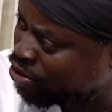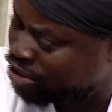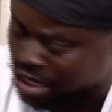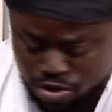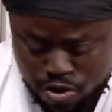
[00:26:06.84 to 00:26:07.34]

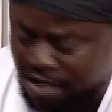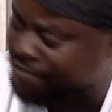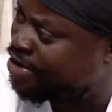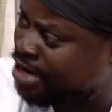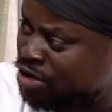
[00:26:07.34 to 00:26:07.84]
Because I don't have
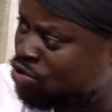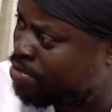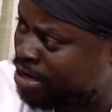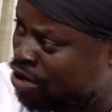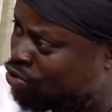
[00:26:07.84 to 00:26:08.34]
father, no
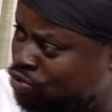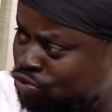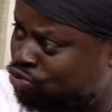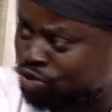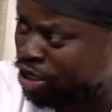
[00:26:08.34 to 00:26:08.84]
mother who
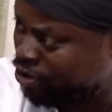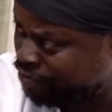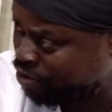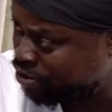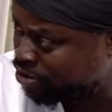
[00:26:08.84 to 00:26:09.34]
took care
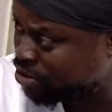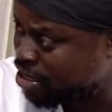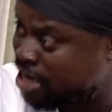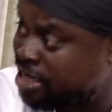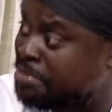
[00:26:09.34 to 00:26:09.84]
of me.
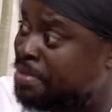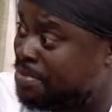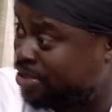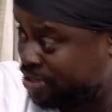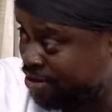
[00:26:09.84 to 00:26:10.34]
I did it by
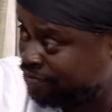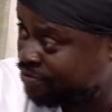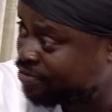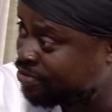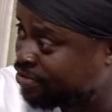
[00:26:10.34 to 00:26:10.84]
myself.
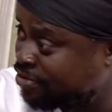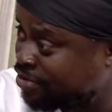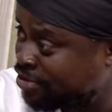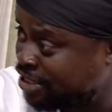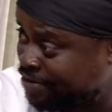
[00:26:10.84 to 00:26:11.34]

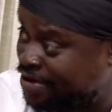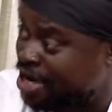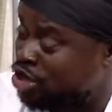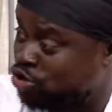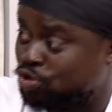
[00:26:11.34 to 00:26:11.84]
So if I
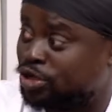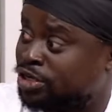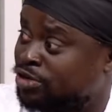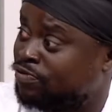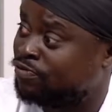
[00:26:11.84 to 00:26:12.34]
can do
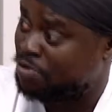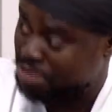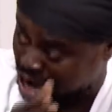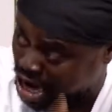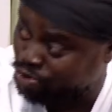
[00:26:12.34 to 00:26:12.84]
it from
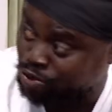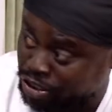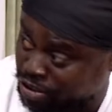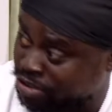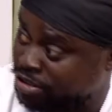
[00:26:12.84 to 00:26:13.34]
the hard
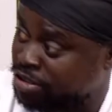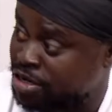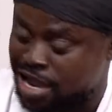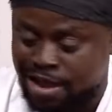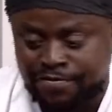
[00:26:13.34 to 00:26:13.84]
way,
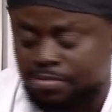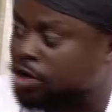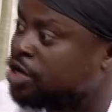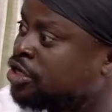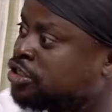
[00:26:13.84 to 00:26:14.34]

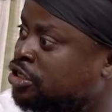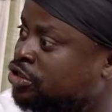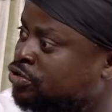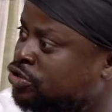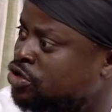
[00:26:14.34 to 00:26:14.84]
everybody else
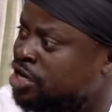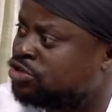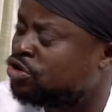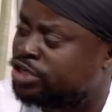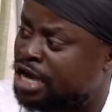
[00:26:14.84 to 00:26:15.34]
can do it. So
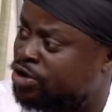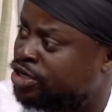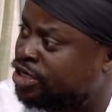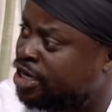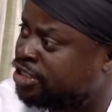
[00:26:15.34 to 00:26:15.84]
let's not die
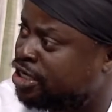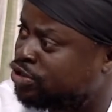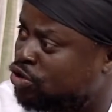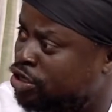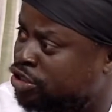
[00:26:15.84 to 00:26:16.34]
on the
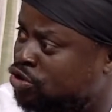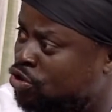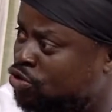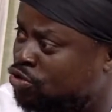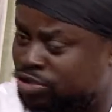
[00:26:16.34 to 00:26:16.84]
desert, or let's
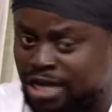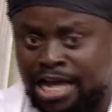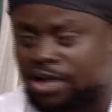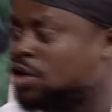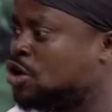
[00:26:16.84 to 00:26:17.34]
not go
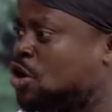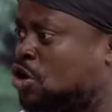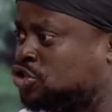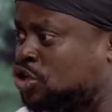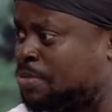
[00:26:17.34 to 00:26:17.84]
die
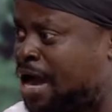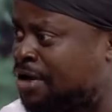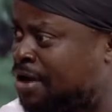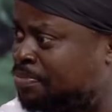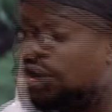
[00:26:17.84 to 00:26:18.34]
on some
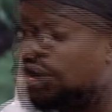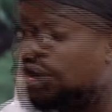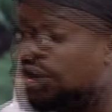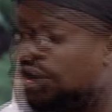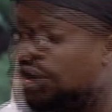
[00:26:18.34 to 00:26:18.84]
Arab
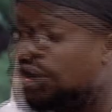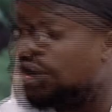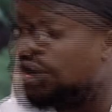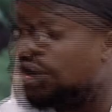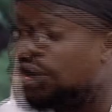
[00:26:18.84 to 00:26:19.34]
place.
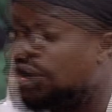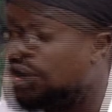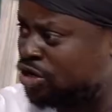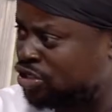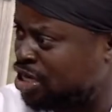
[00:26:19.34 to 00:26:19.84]
Nobody
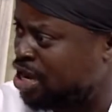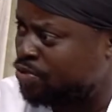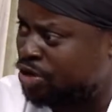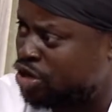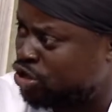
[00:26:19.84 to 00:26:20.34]
treat us like
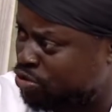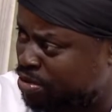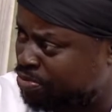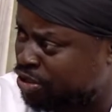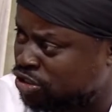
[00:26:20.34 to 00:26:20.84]
we're not
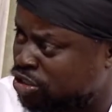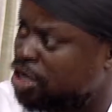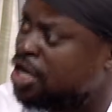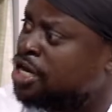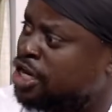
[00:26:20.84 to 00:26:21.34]
human beings.
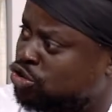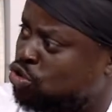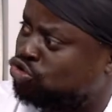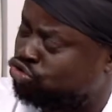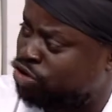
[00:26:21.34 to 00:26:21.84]
Let's
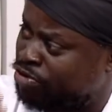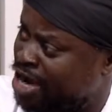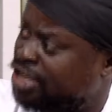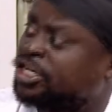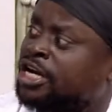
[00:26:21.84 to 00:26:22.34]
go through the
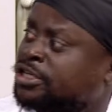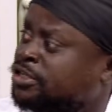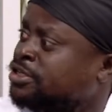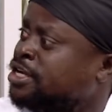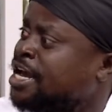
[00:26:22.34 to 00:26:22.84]
right
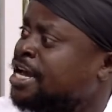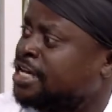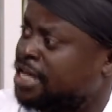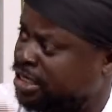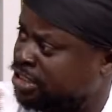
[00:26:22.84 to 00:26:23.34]
channel
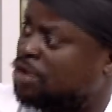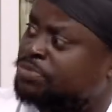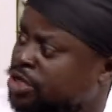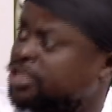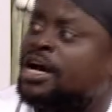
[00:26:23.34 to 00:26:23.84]
and get
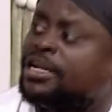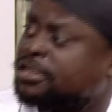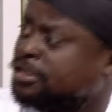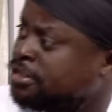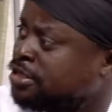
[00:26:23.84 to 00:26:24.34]
something done.
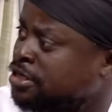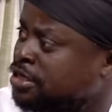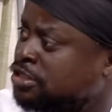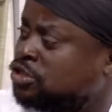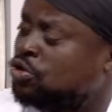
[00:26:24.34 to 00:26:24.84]

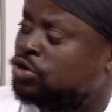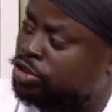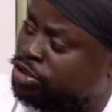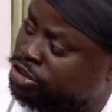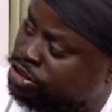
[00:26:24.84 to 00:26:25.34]
So
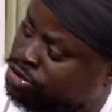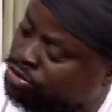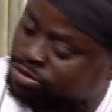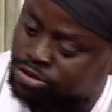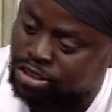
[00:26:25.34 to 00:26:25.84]

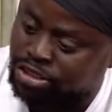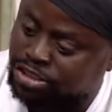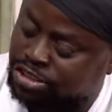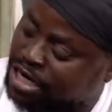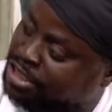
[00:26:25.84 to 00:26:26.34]
this
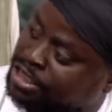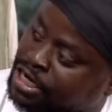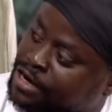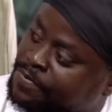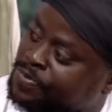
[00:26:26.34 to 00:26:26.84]

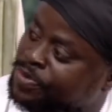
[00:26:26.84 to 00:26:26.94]
Saturday,